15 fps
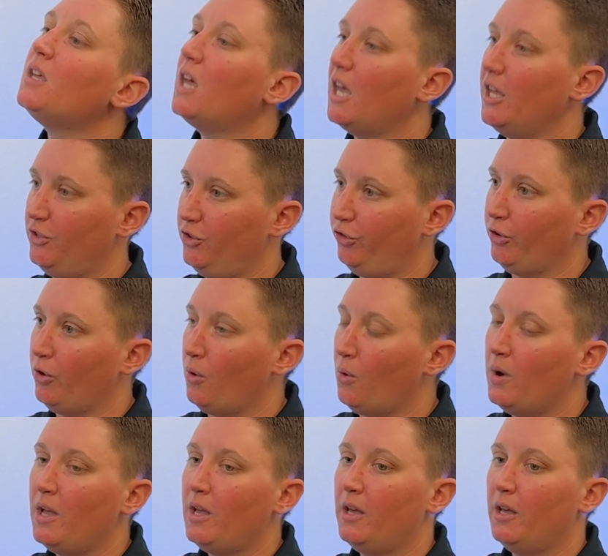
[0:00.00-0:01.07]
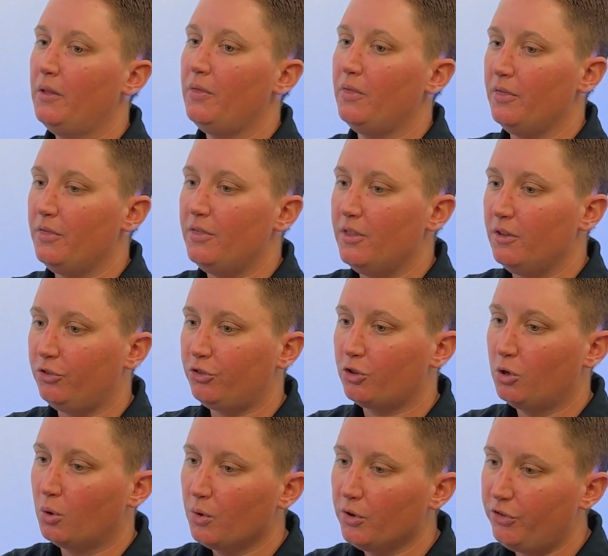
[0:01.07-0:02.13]
And so this
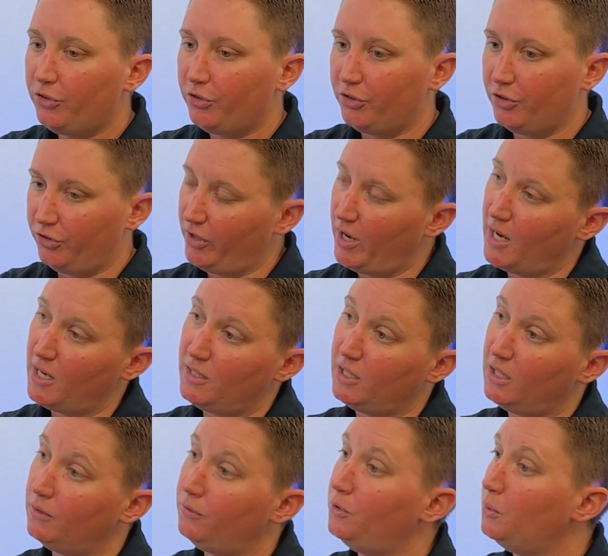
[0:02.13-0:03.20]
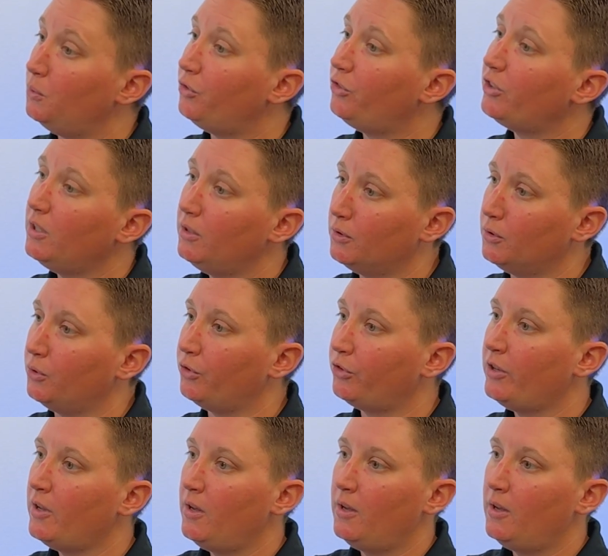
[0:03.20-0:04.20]
course is designed to give you skills